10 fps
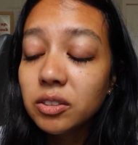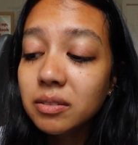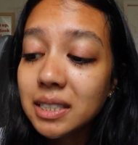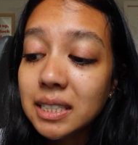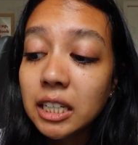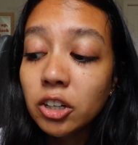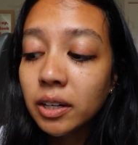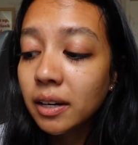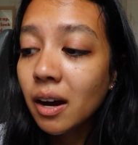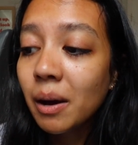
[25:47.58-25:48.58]
little
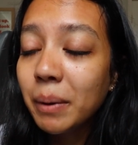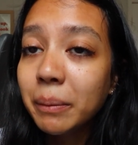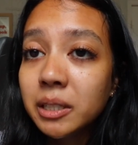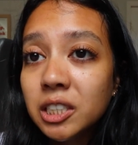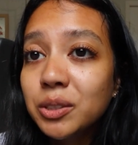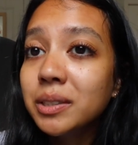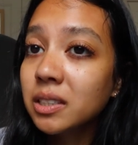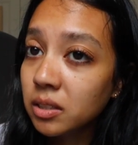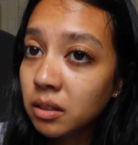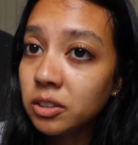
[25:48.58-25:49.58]
secret. I'm gonna do a
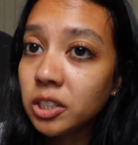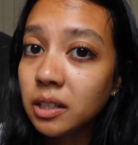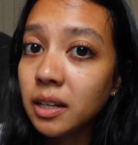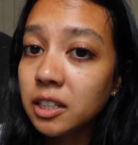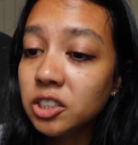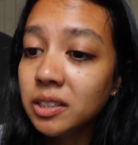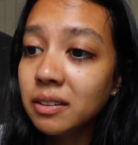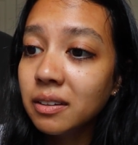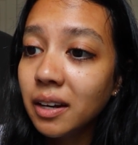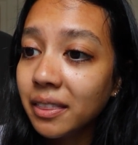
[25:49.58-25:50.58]
nostalgia
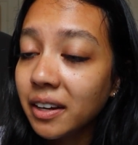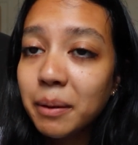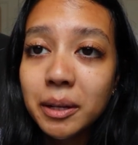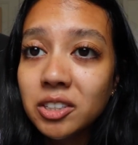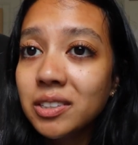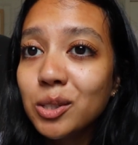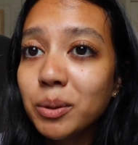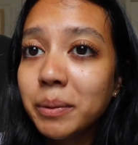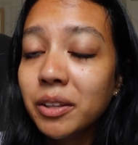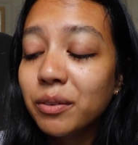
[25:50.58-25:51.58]
collection. I think I mentioned this
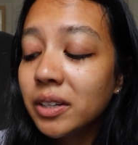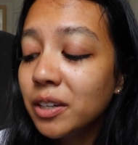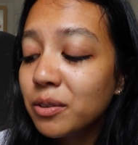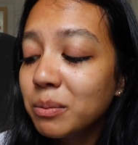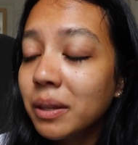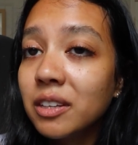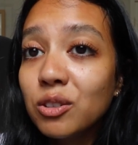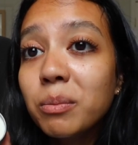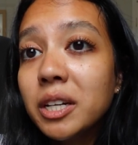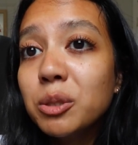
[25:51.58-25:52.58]
in one of my other videos, but
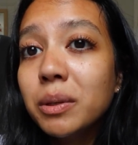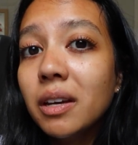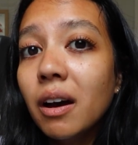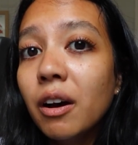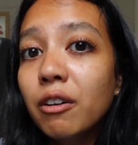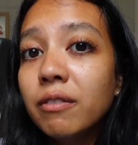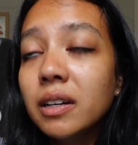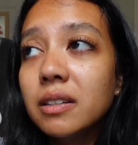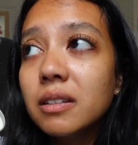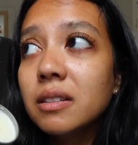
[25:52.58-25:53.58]
this reminds me of
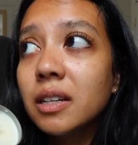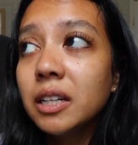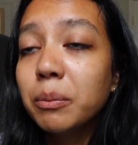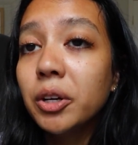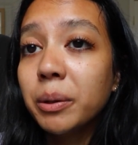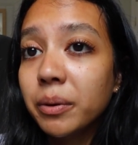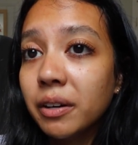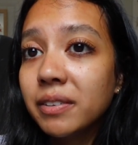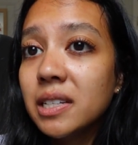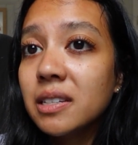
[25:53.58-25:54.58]
Sunday morning
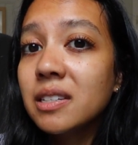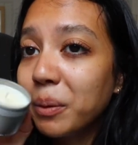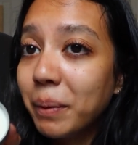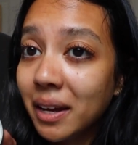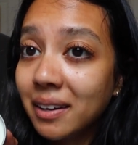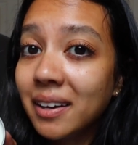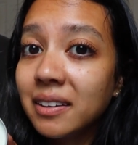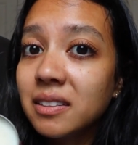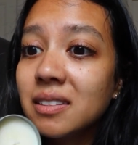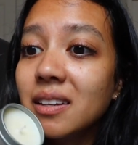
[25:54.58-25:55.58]
breakfast with
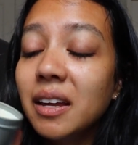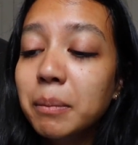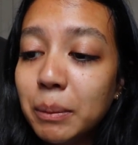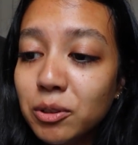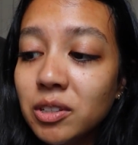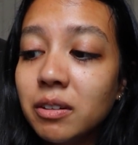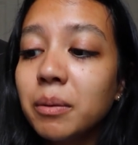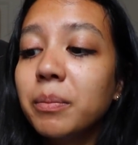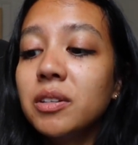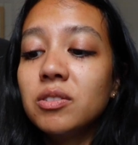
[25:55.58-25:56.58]
pancakes and maple
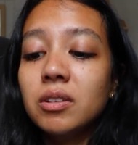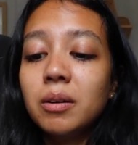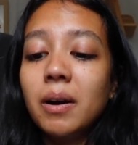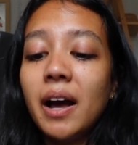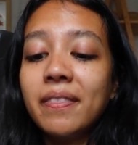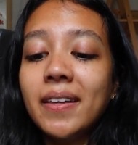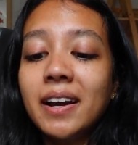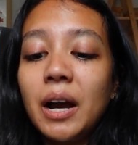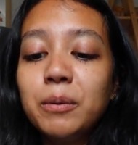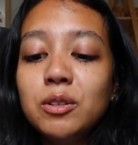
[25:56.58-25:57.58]
syrup. So I
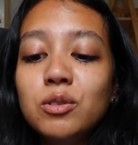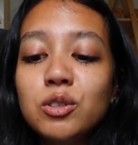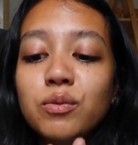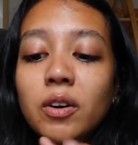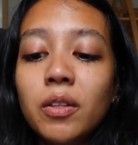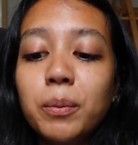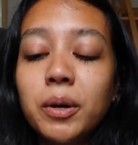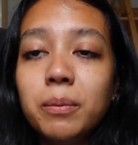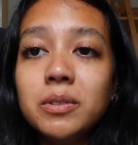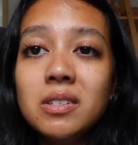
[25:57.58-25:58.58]
think I would use this for other
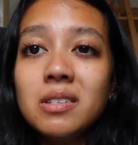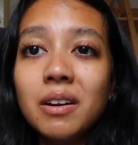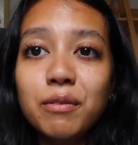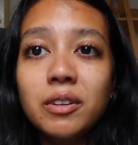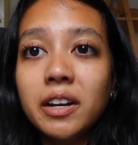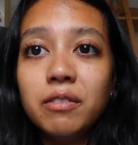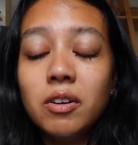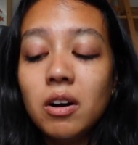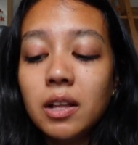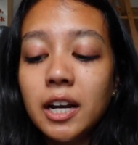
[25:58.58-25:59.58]
purposes, not for like a
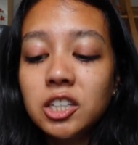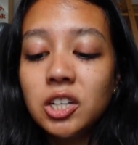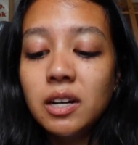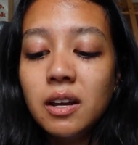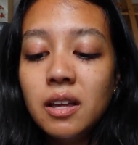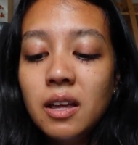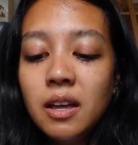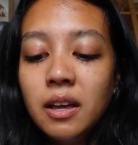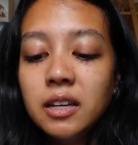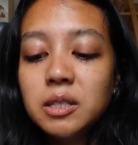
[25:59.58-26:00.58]
fall collection.
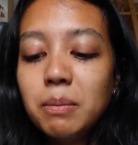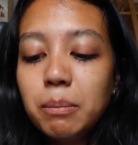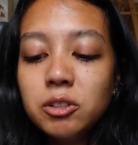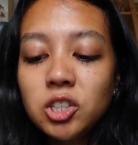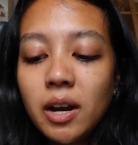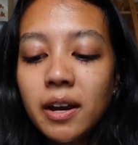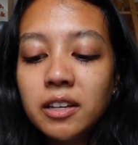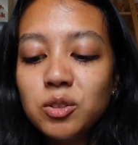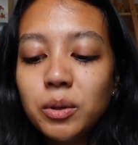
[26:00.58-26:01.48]
It's maple chai and